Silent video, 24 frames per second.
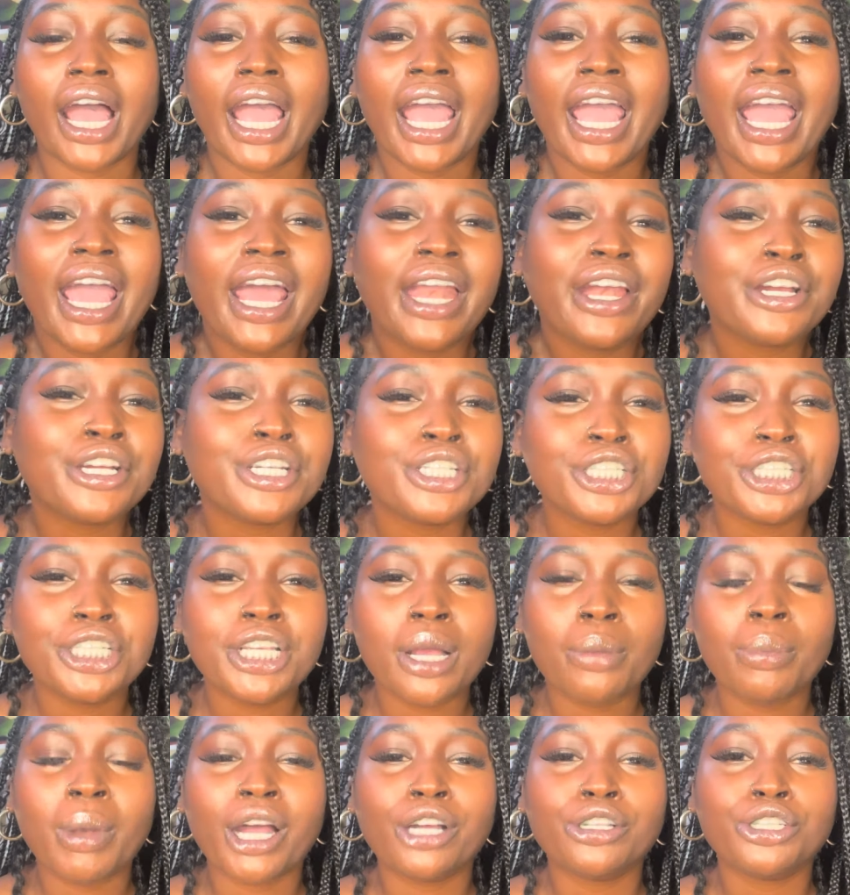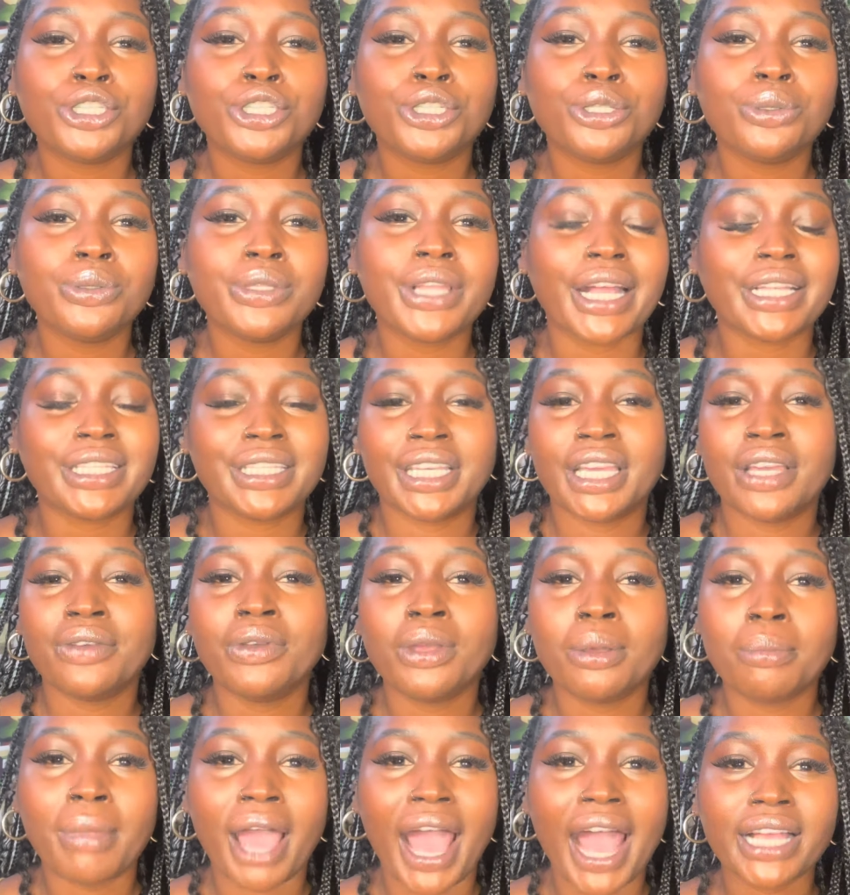energy about you that's
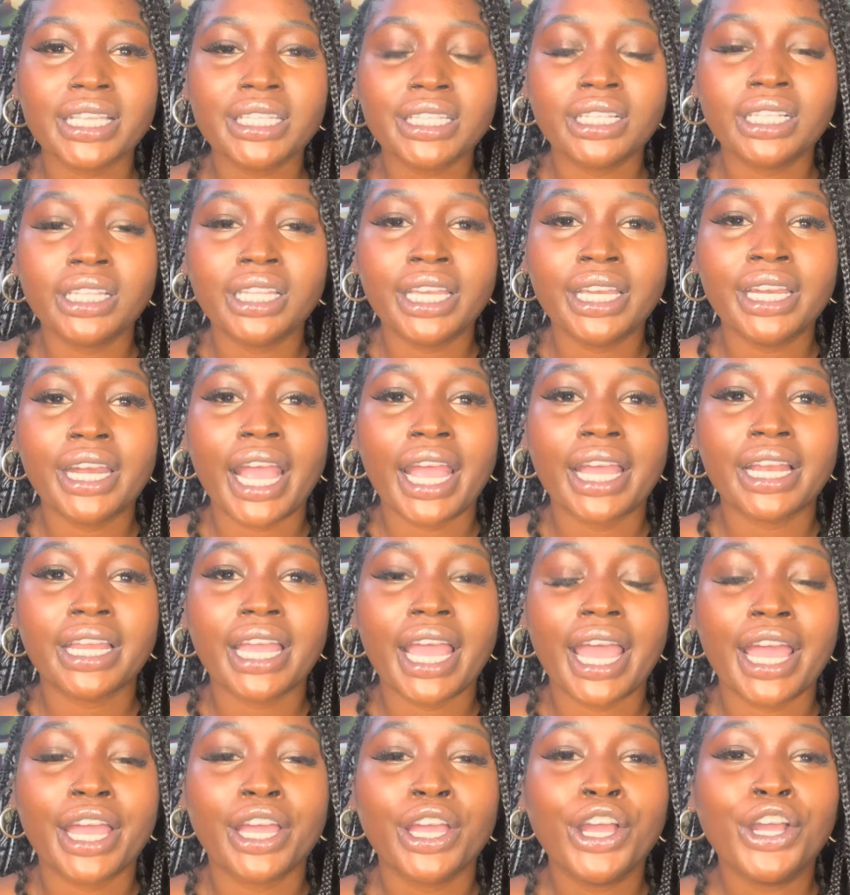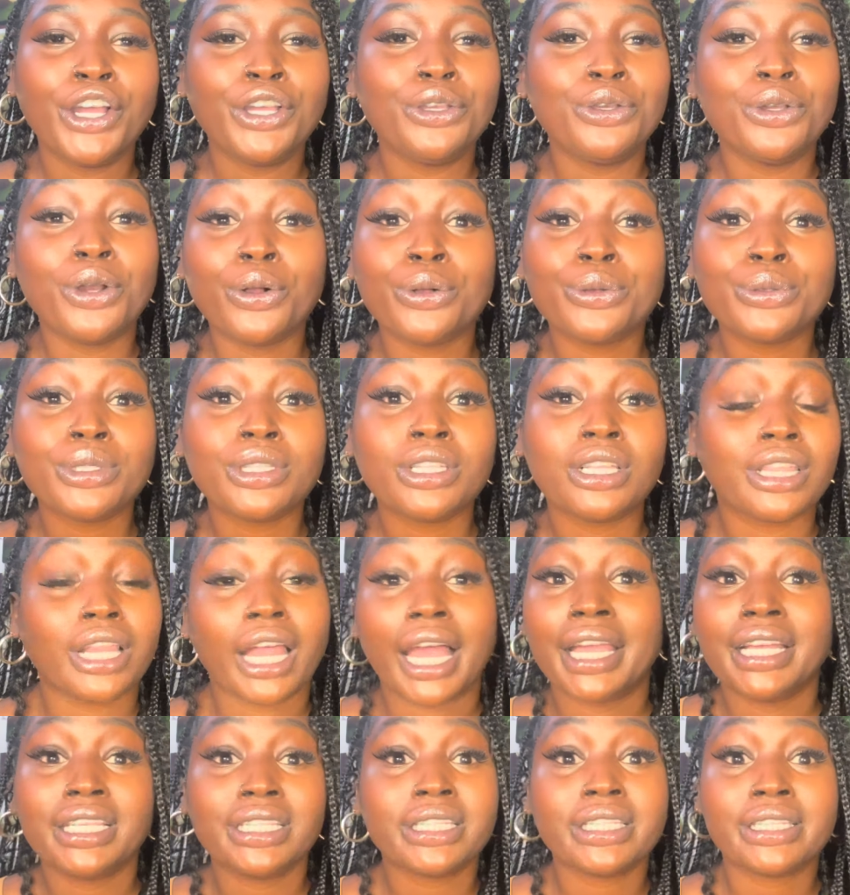giving masculine, and yet you don't,
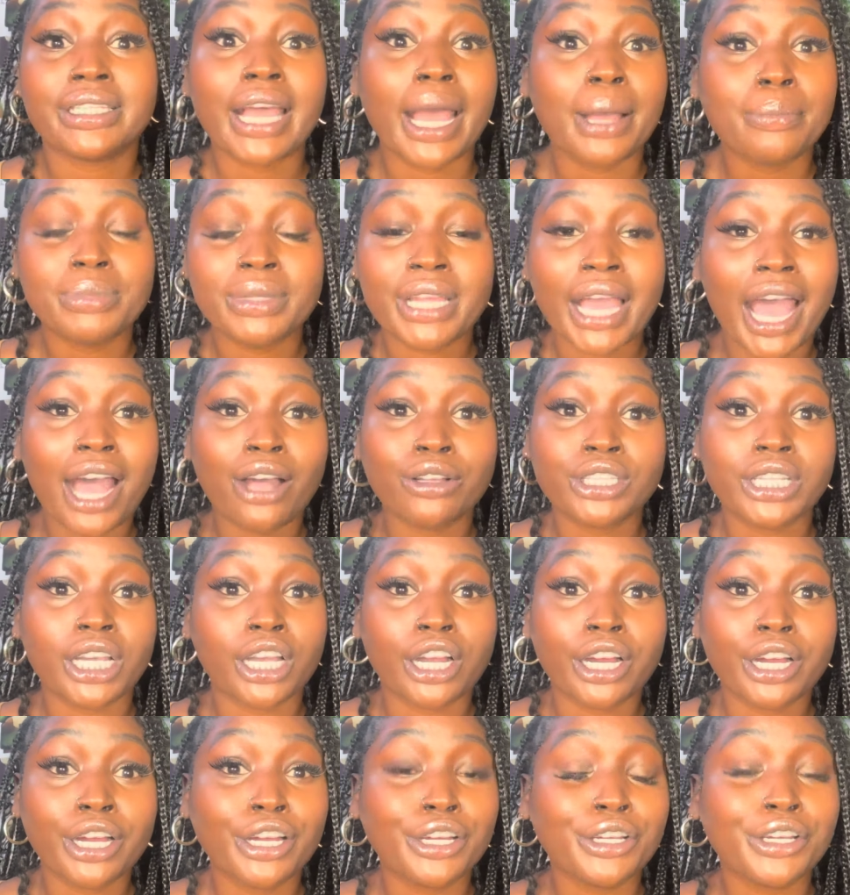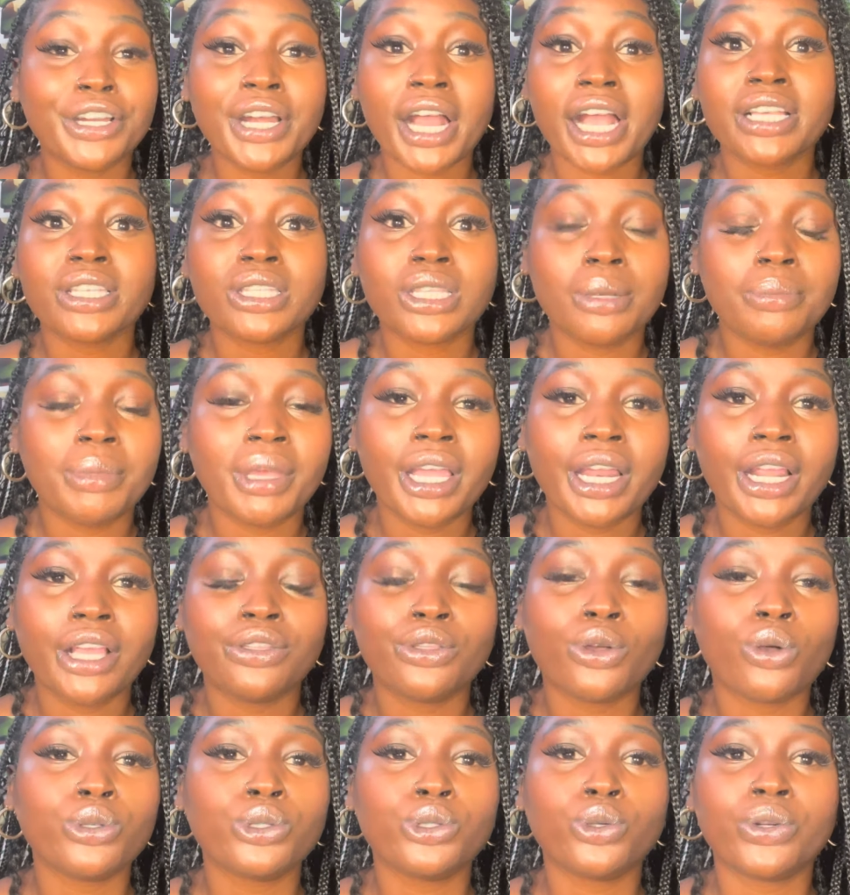like, step down to her, you're not submitting,
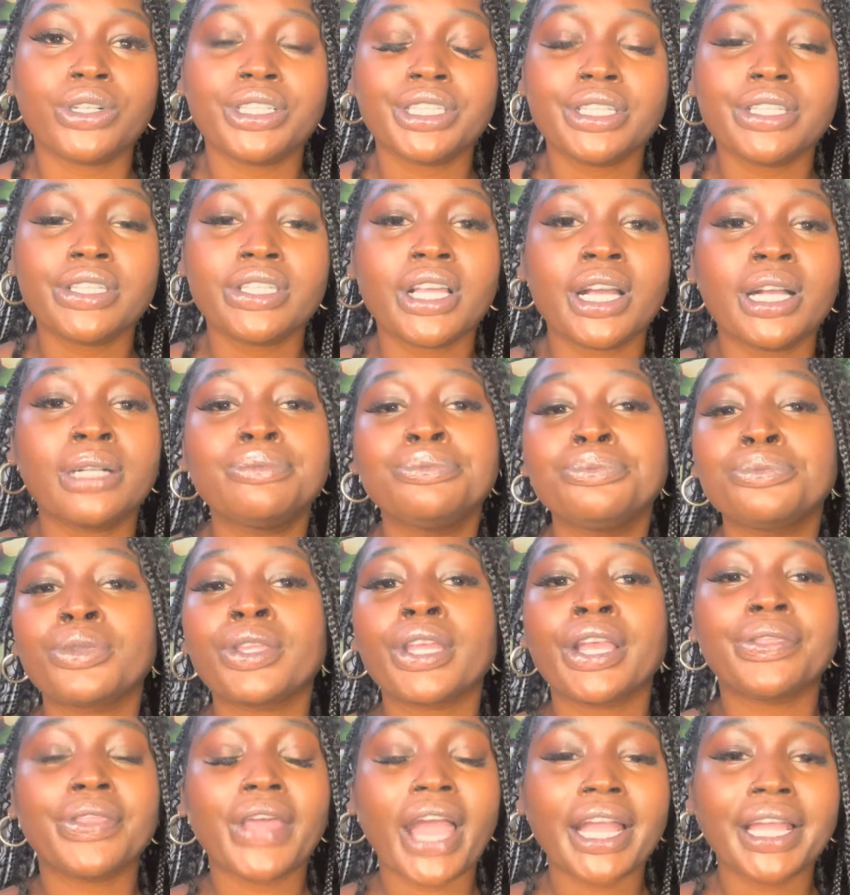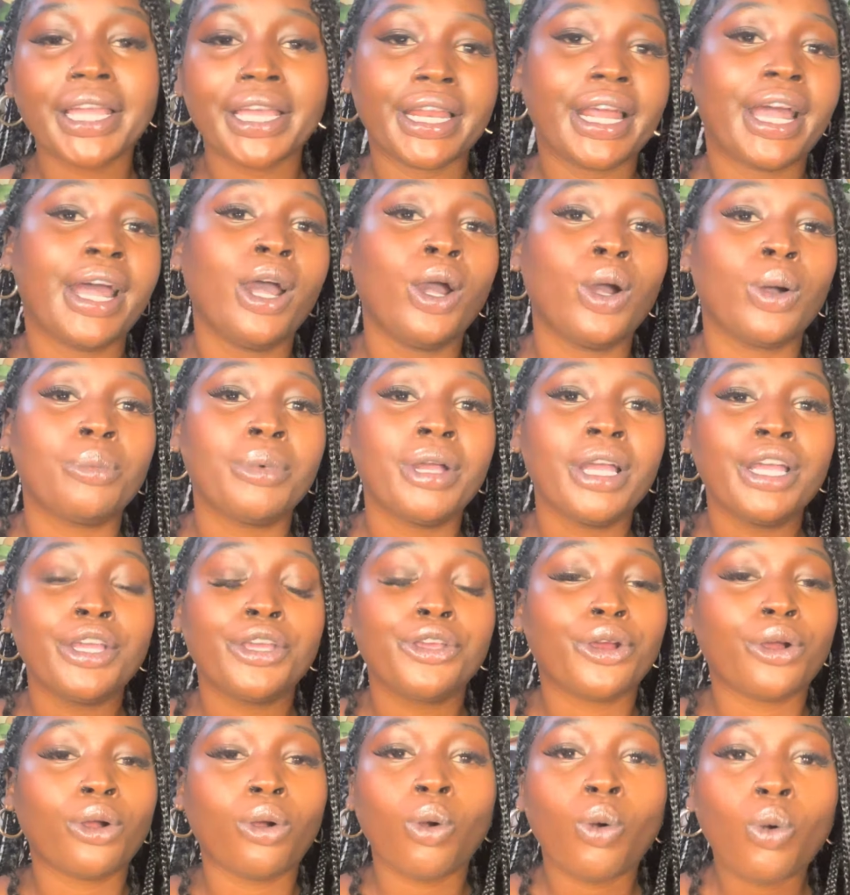those sorts of stuff, that could help.
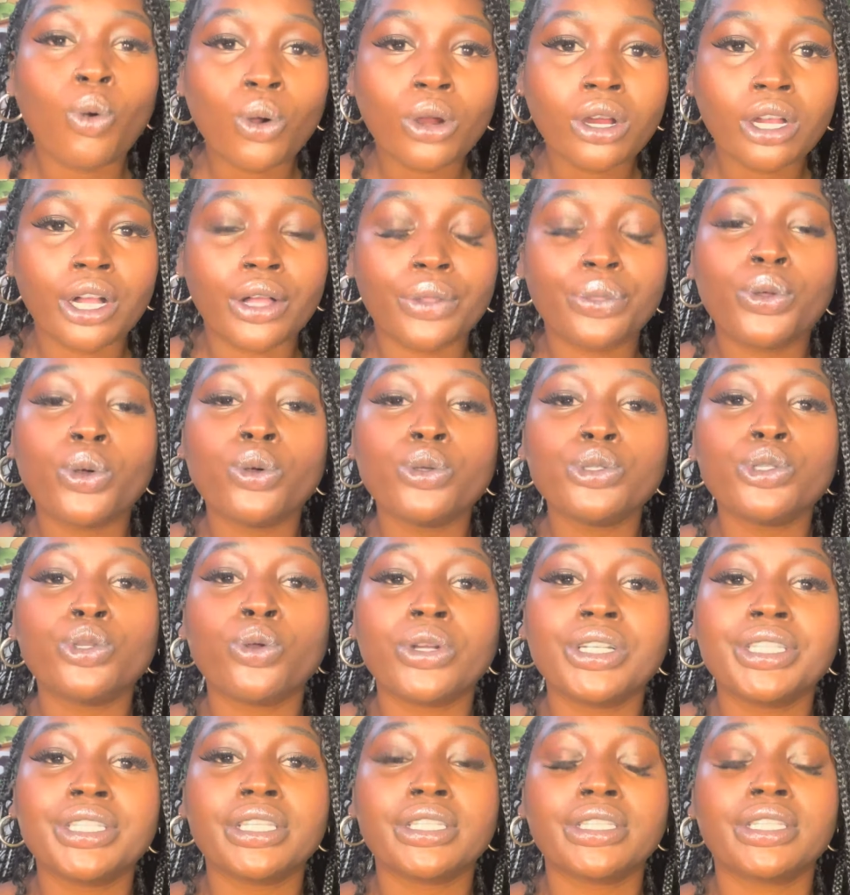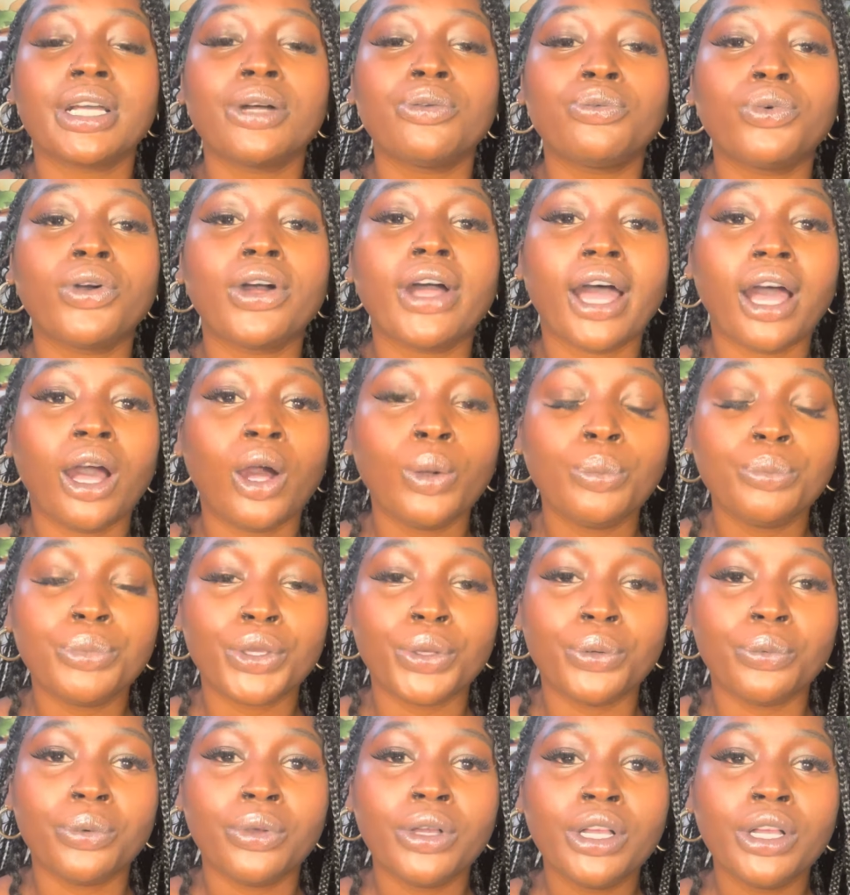Your aura, those sorts of stuff will help you.